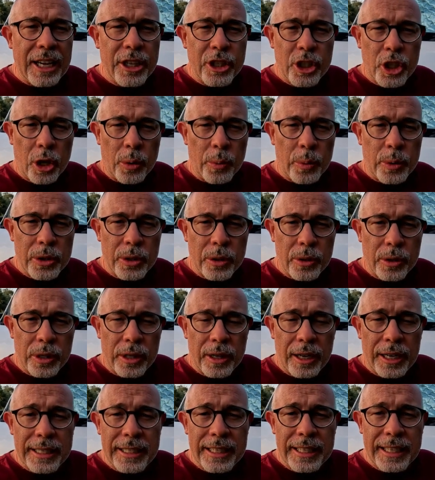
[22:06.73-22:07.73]
John was
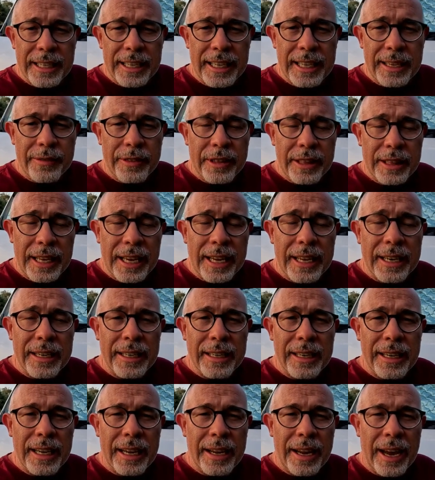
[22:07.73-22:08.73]
organising it, even
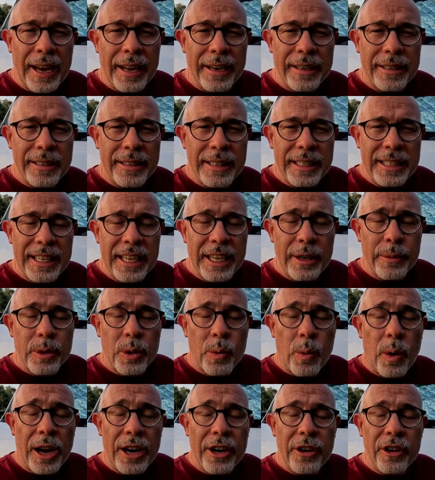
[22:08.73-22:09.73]
then he said he
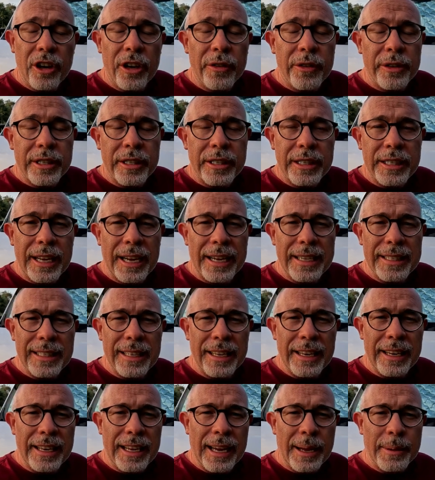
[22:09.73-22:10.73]
was quite nervous the days
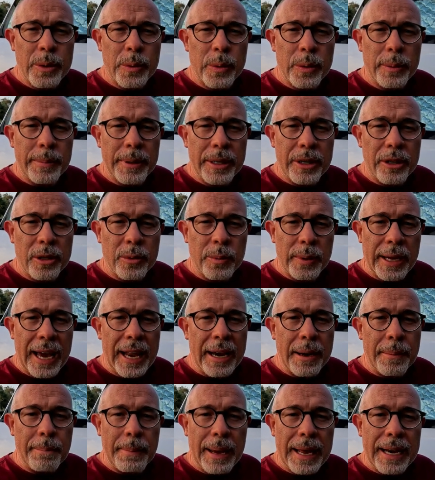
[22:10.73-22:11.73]
leading up to it because we
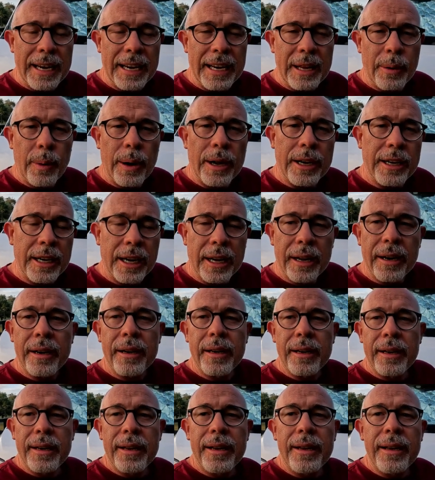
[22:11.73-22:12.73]
hadn't met anyone yet.
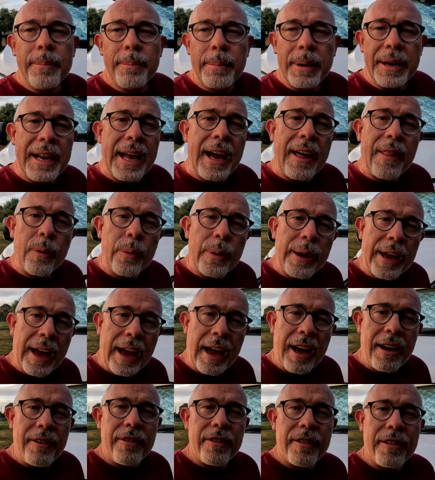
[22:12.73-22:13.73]
But now that we
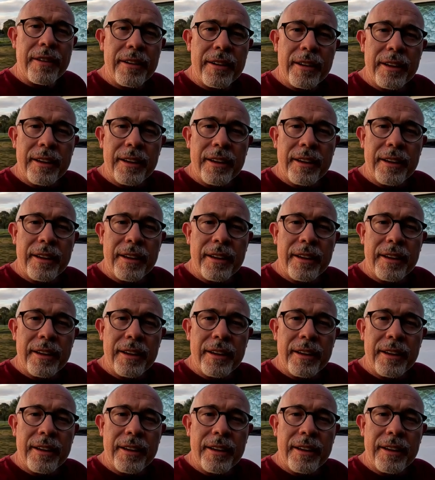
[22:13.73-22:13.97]
have,